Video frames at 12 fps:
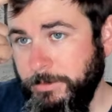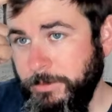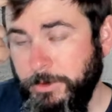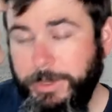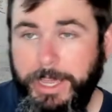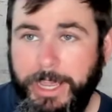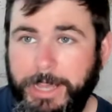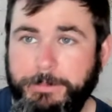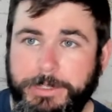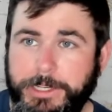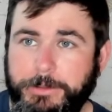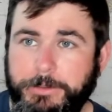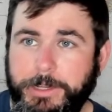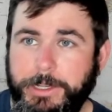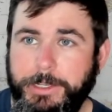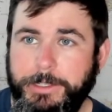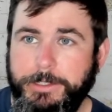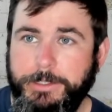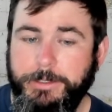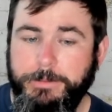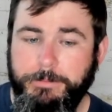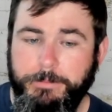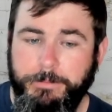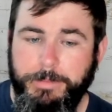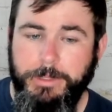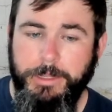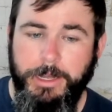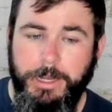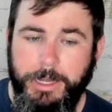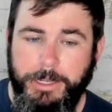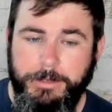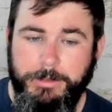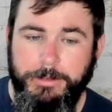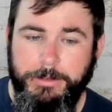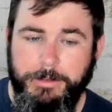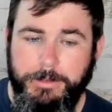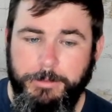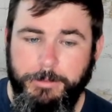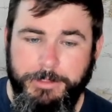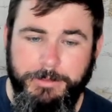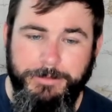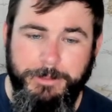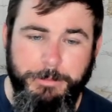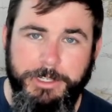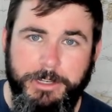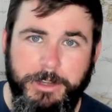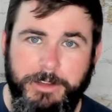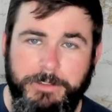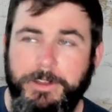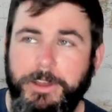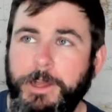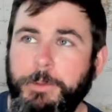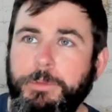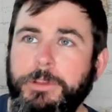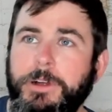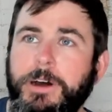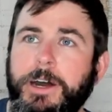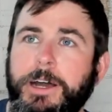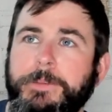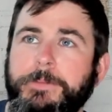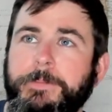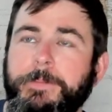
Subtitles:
or games, anyways. Plot wasn't flipping you off. Plot.